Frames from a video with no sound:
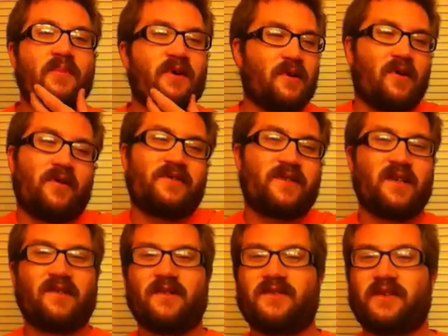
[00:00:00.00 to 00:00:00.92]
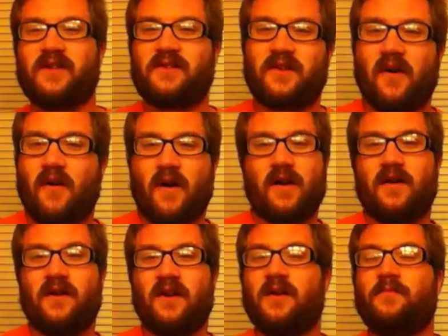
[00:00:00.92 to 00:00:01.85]
But all of a sudden, it's
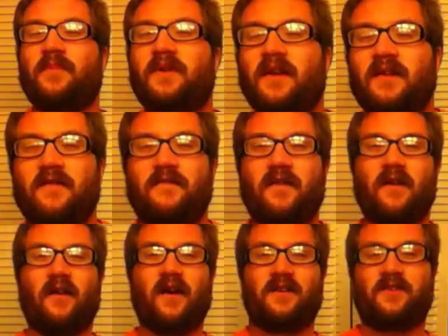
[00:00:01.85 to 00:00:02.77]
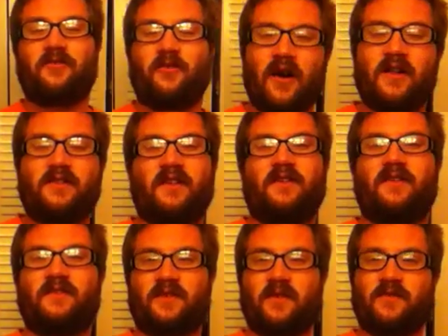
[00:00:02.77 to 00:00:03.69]
gone. But then at the very last credits, it
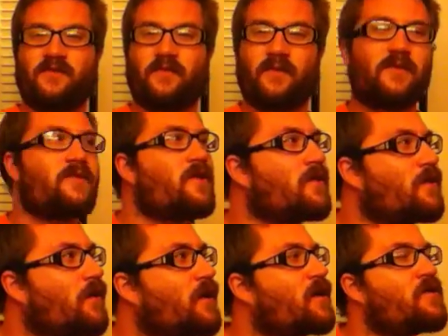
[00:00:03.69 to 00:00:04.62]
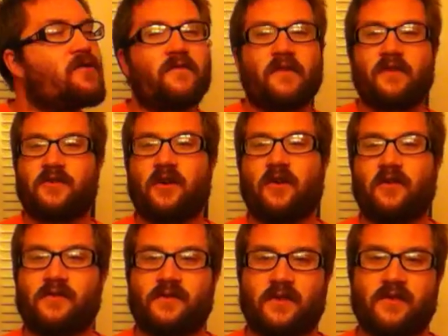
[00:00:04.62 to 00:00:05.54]
just goes where like they're trying to find
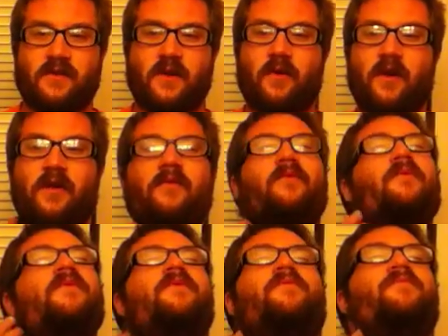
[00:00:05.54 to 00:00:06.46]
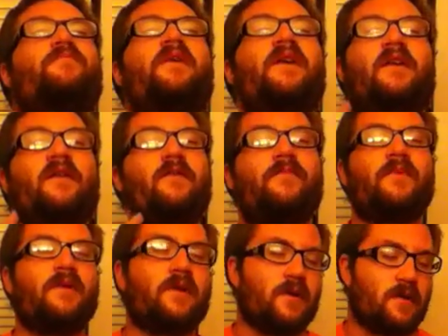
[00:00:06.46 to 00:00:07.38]
Charles because they want to meet him,
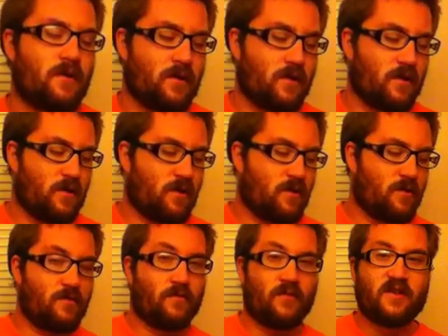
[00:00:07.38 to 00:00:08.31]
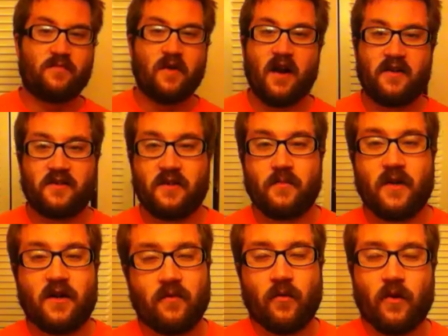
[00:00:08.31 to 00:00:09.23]
his parents to
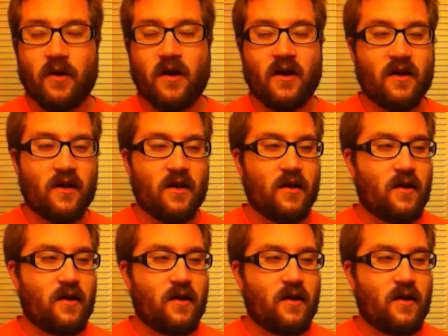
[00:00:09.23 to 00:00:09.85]
meet him or whatnot.